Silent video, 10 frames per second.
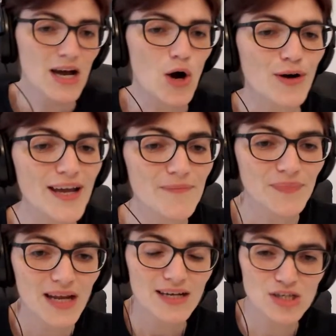Okay,
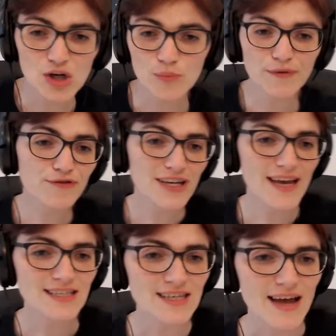so before I
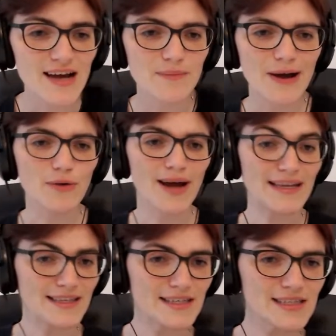get to that about
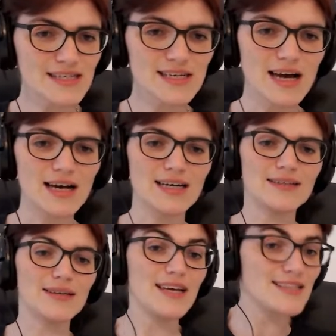aliens,
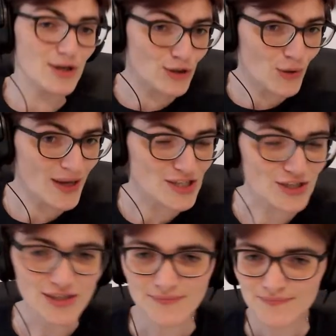it's a good
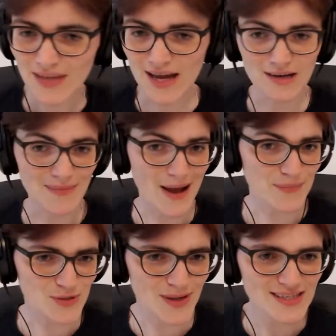question, and I'm
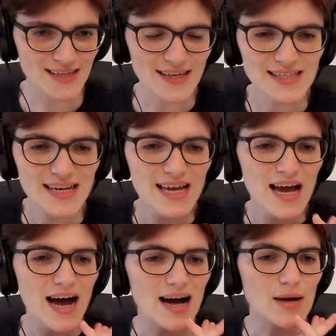happy to answer that.
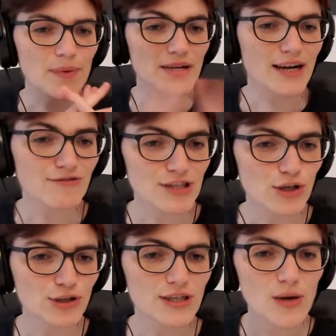But currently
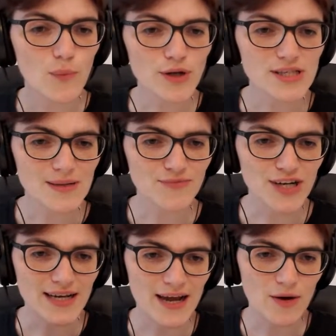on and up, what's up
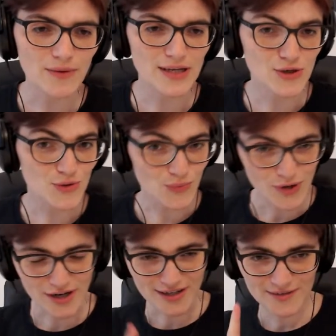right now in your
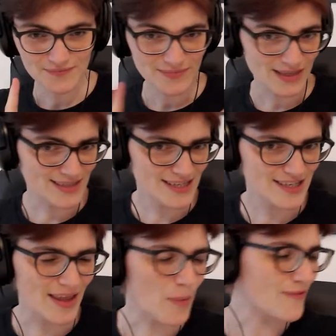work? Let's
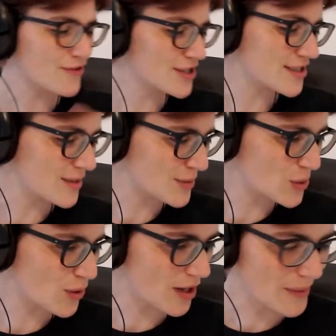answer that one first because I was
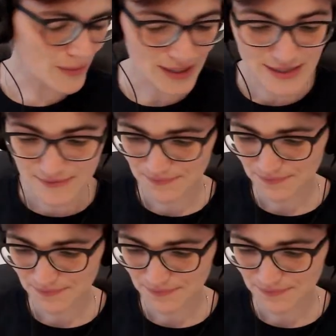talking about that.